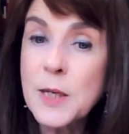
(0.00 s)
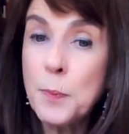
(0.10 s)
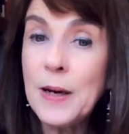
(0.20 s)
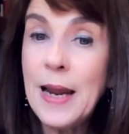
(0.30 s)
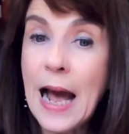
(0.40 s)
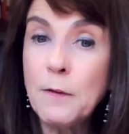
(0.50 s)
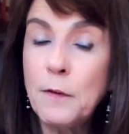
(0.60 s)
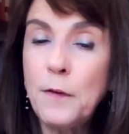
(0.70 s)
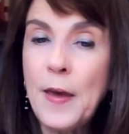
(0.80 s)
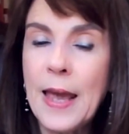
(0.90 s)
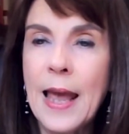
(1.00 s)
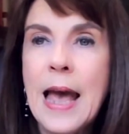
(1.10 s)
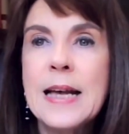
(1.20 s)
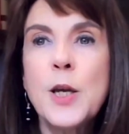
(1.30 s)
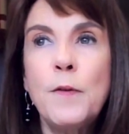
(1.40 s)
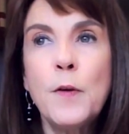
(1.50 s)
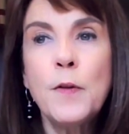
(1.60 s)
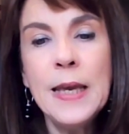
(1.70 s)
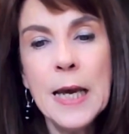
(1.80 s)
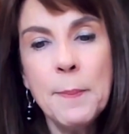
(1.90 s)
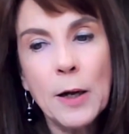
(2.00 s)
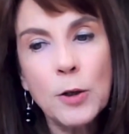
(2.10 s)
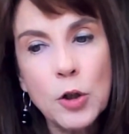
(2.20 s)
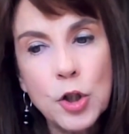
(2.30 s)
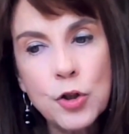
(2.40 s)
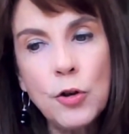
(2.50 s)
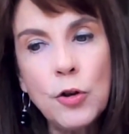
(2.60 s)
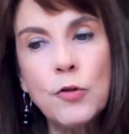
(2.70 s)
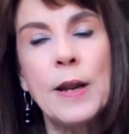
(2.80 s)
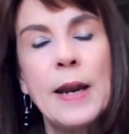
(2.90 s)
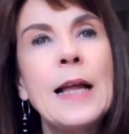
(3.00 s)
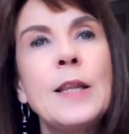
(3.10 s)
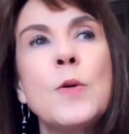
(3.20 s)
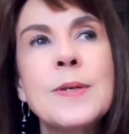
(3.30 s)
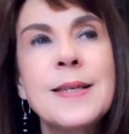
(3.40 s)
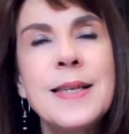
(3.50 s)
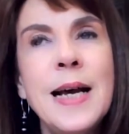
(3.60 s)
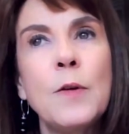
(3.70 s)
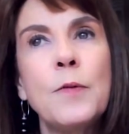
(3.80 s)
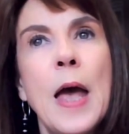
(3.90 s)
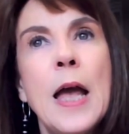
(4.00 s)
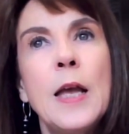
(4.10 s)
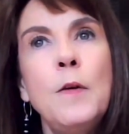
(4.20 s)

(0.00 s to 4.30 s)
That's pretty unfair. So if you think about your children and yourself,